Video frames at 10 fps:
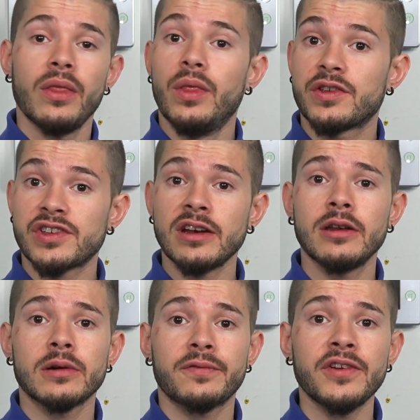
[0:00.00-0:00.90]
the
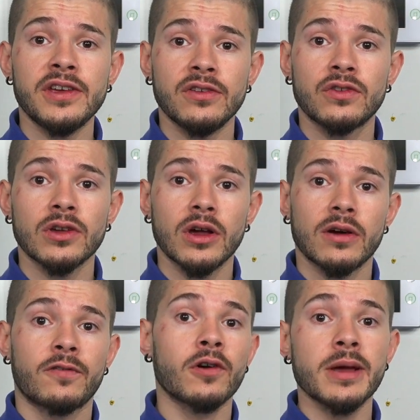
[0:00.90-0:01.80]
cellular fees
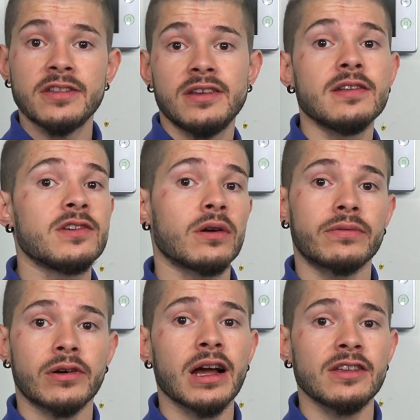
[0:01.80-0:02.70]
from A T and T or
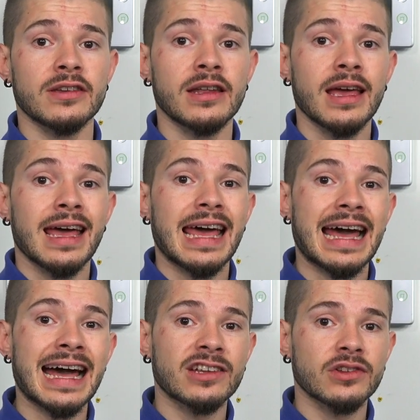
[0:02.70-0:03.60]
Verizon
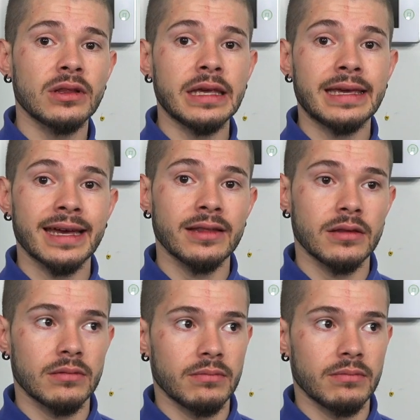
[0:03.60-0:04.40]
actually get